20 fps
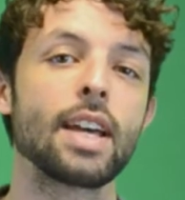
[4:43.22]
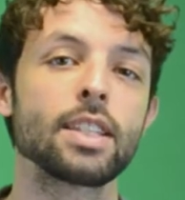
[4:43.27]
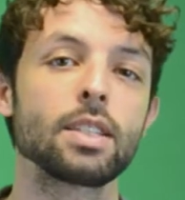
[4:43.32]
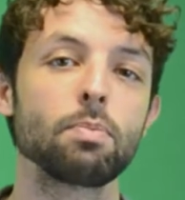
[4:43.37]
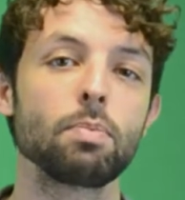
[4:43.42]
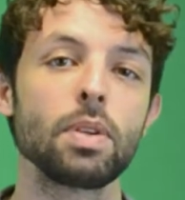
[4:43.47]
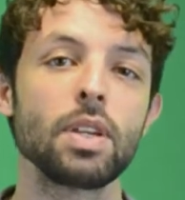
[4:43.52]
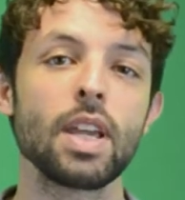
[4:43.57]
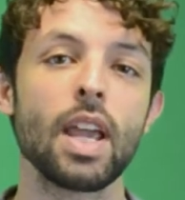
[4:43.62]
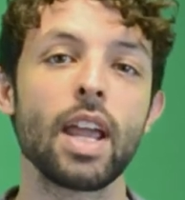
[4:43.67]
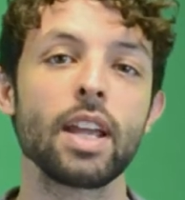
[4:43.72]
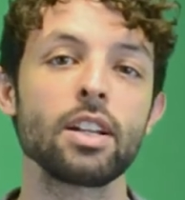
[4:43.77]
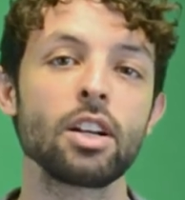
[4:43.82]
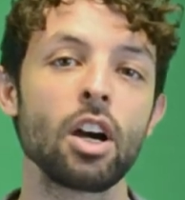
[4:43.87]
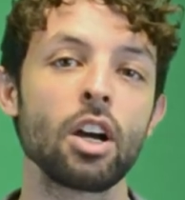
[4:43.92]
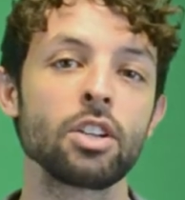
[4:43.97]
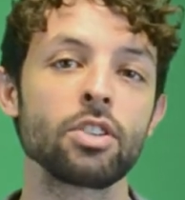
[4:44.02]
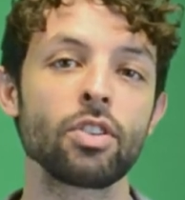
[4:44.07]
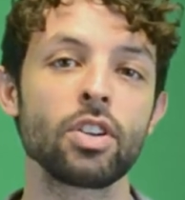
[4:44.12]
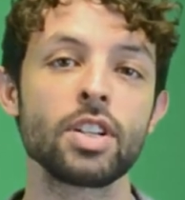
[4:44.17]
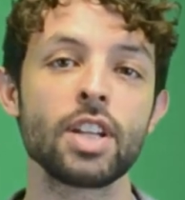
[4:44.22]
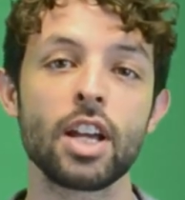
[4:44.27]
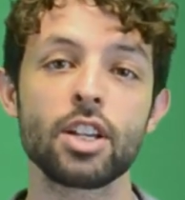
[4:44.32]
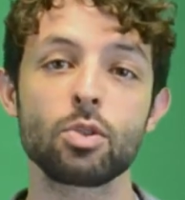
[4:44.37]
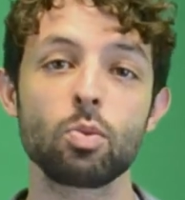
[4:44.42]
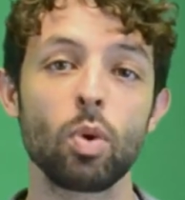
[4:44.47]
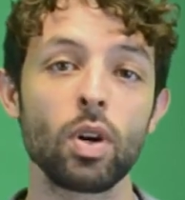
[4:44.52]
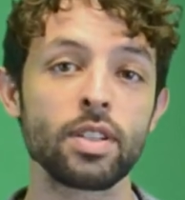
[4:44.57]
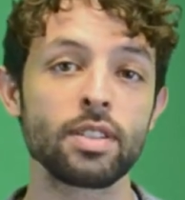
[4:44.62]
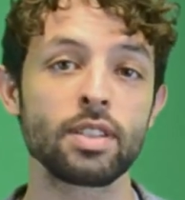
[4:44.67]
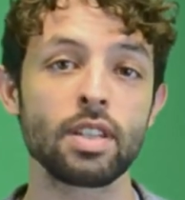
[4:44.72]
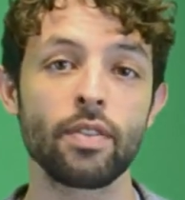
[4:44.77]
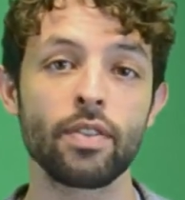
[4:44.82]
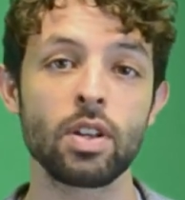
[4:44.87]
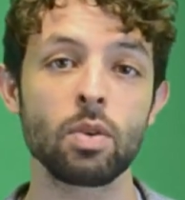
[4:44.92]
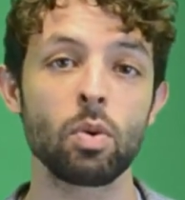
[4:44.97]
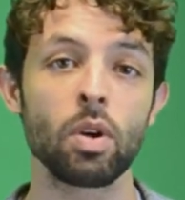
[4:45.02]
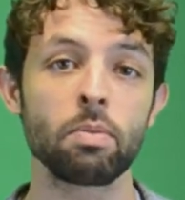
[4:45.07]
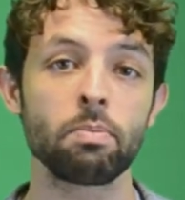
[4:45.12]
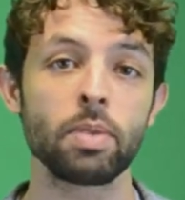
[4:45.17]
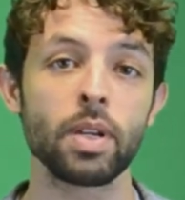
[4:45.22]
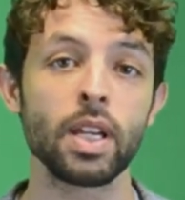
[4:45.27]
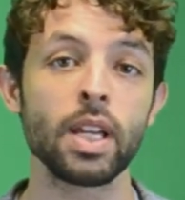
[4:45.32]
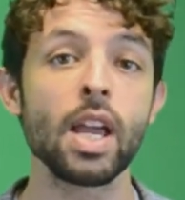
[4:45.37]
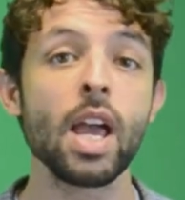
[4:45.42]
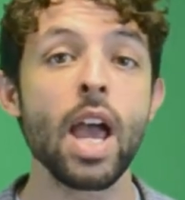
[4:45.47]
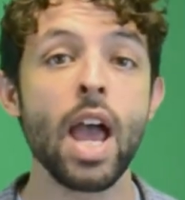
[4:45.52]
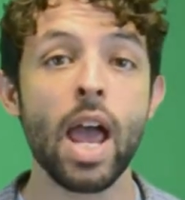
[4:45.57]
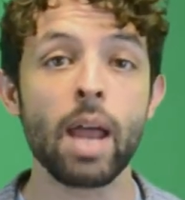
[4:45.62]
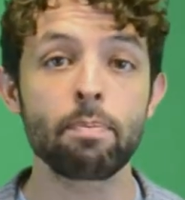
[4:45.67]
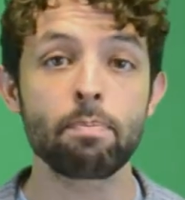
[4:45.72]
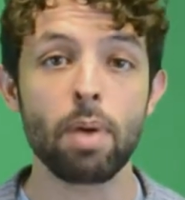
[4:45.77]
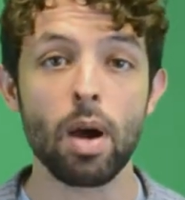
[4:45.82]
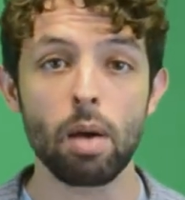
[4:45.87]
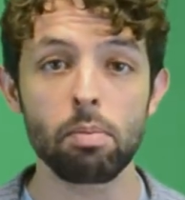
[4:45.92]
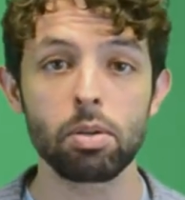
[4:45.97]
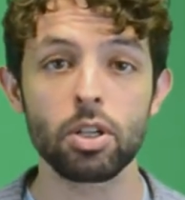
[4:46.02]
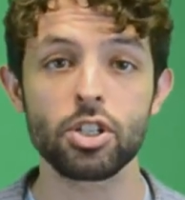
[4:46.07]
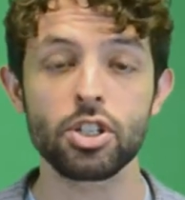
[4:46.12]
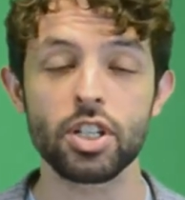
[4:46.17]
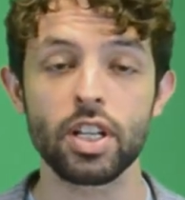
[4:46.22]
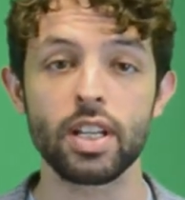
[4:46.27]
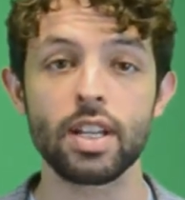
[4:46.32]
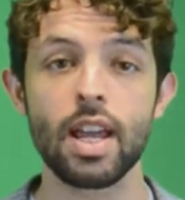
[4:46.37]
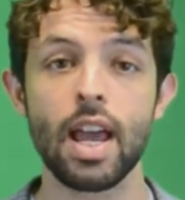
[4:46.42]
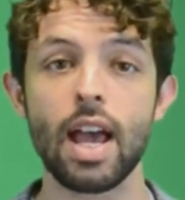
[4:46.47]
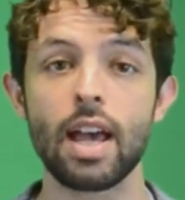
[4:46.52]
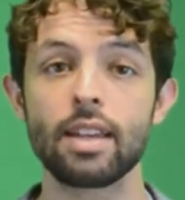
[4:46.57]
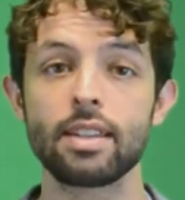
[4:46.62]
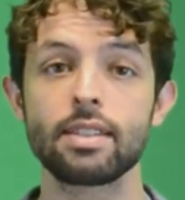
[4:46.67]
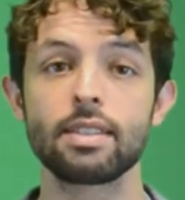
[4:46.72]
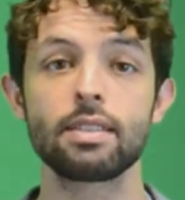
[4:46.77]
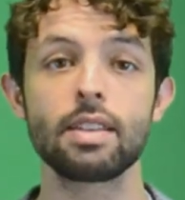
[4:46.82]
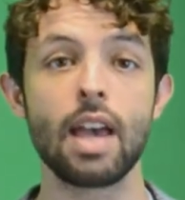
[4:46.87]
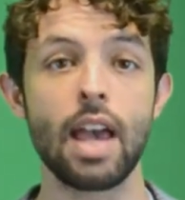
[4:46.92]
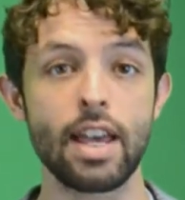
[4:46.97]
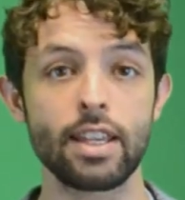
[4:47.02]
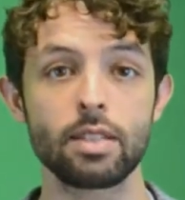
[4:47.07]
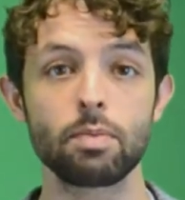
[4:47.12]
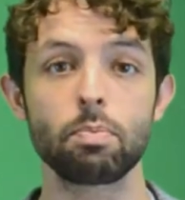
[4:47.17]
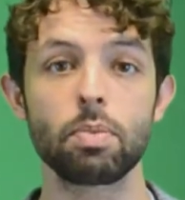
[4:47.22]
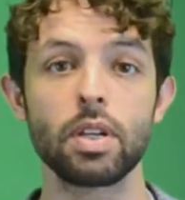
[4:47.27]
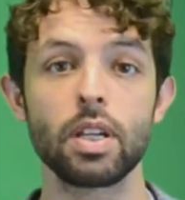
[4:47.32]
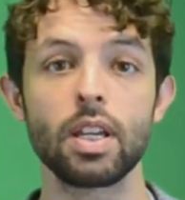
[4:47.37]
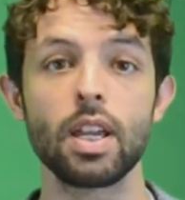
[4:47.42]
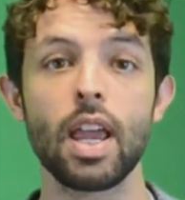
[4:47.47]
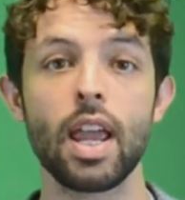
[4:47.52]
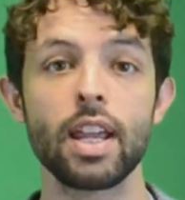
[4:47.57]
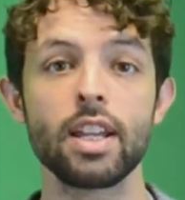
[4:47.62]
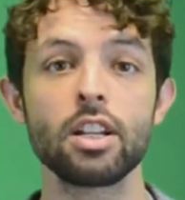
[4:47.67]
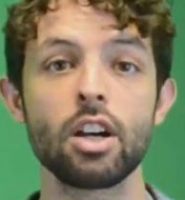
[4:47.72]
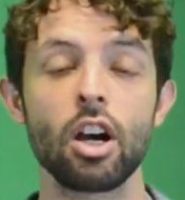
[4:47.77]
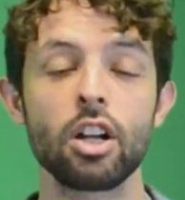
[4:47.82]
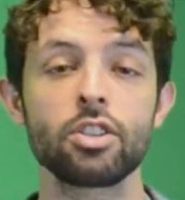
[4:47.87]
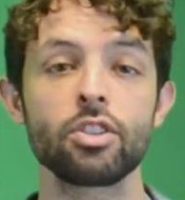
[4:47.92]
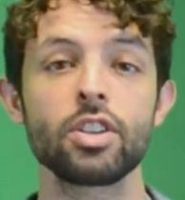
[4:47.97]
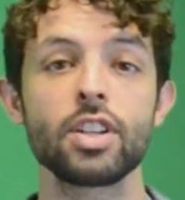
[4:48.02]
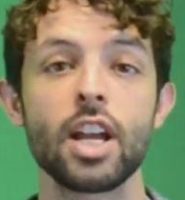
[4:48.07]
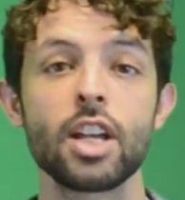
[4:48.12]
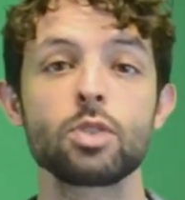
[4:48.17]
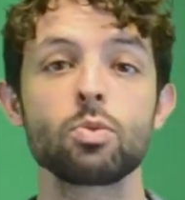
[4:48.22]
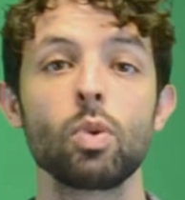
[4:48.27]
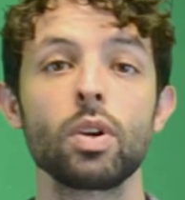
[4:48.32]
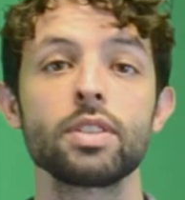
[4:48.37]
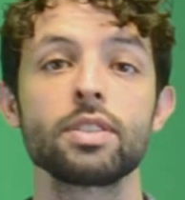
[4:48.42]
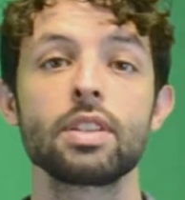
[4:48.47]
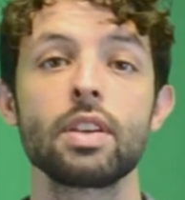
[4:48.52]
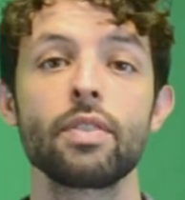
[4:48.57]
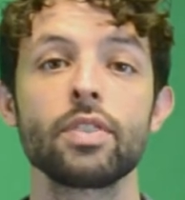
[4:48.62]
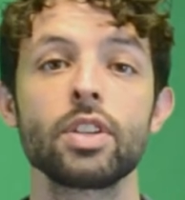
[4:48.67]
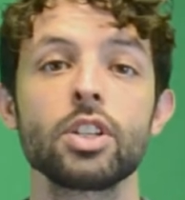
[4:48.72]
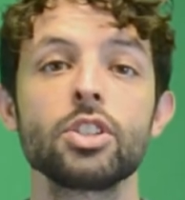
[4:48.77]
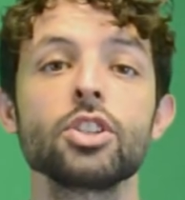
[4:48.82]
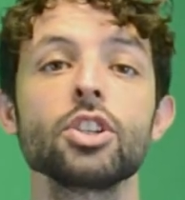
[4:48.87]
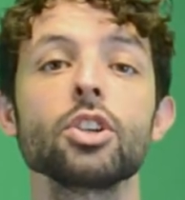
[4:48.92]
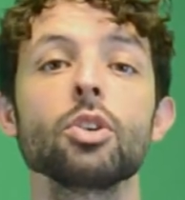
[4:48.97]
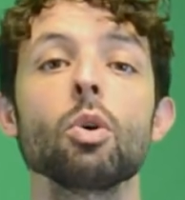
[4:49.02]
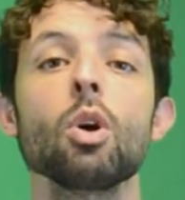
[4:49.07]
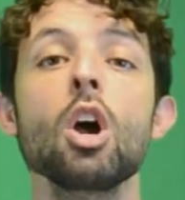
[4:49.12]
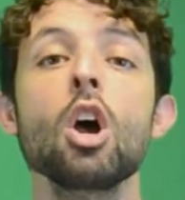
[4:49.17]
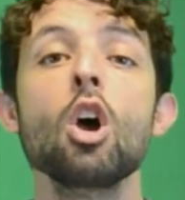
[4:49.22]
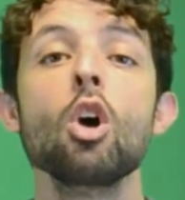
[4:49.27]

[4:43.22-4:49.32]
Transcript: SP 800-171B and published it as SP 800-172,